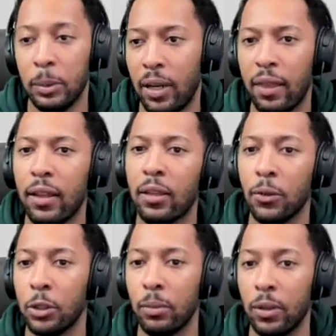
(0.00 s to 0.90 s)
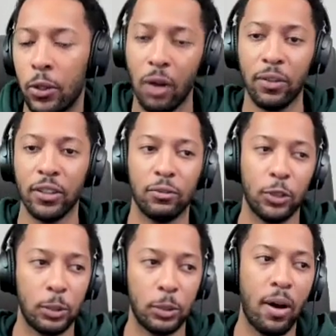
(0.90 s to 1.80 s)
But I think ultimately whoever is
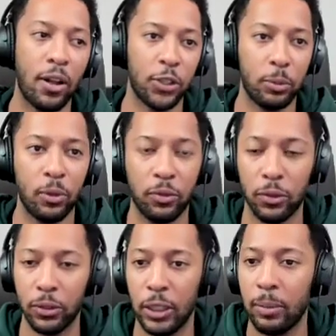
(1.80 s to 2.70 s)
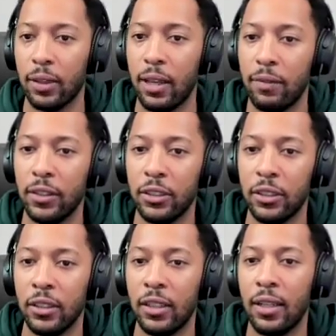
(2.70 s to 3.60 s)
responsible for shipping that feature